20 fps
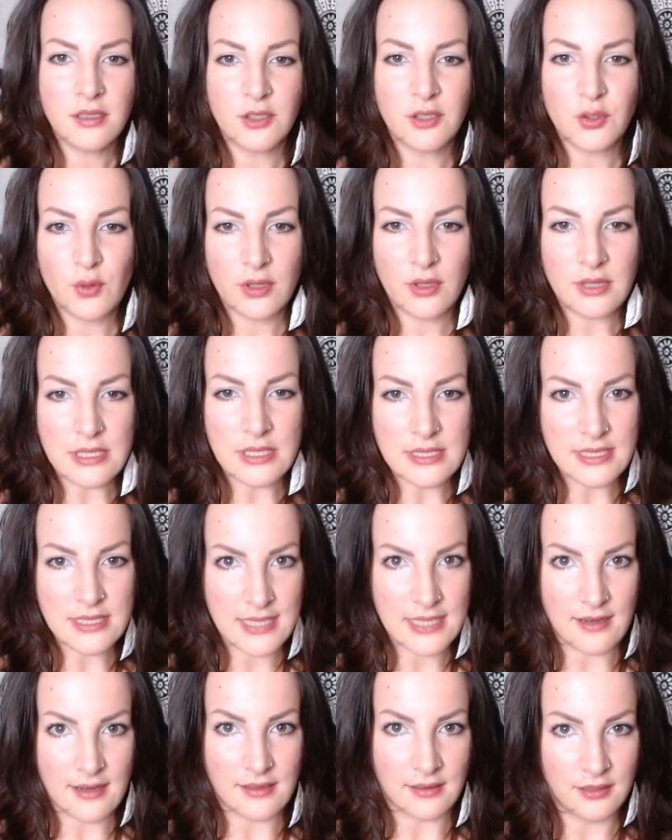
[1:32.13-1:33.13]
you
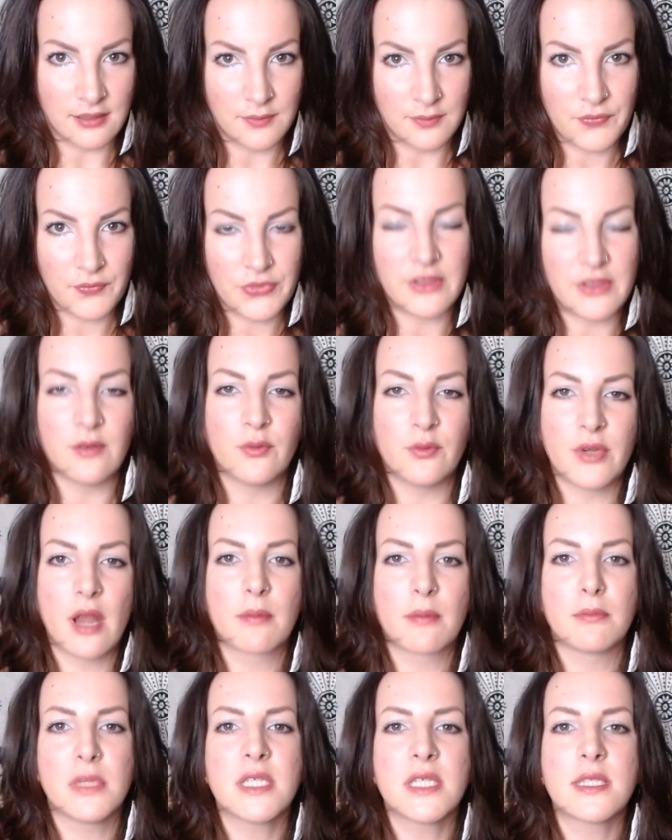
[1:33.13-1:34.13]
understand that we are
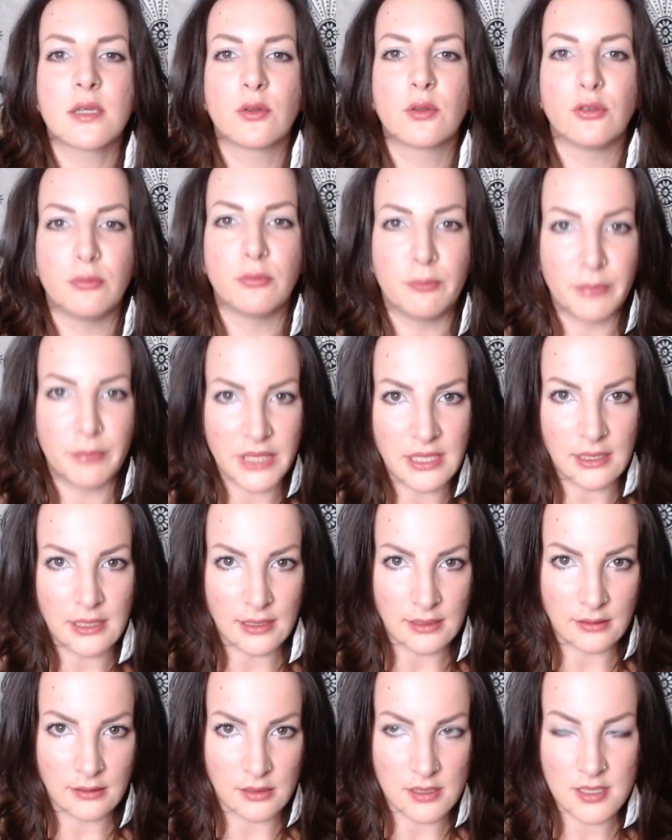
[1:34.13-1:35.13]
mystical
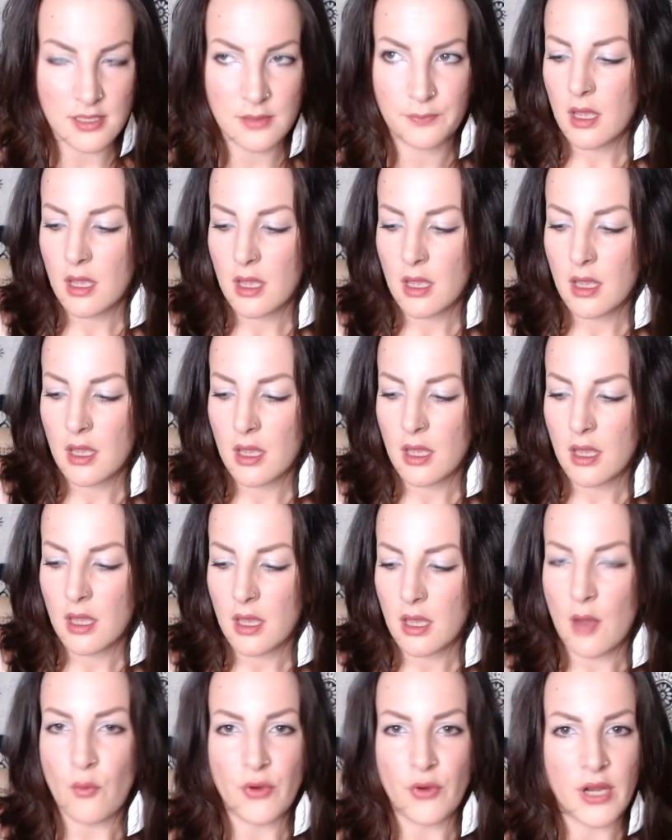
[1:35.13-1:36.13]
beings
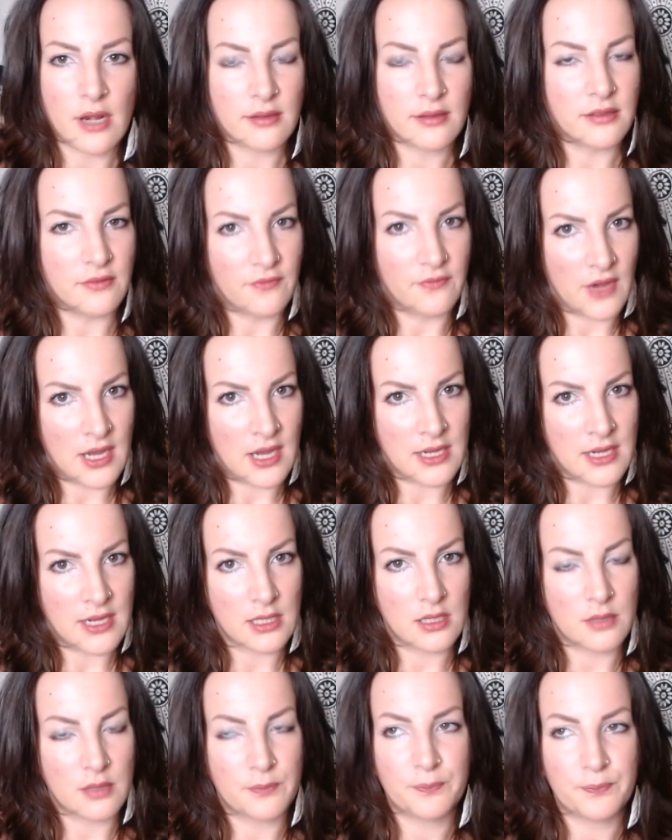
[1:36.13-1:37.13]
and we are divine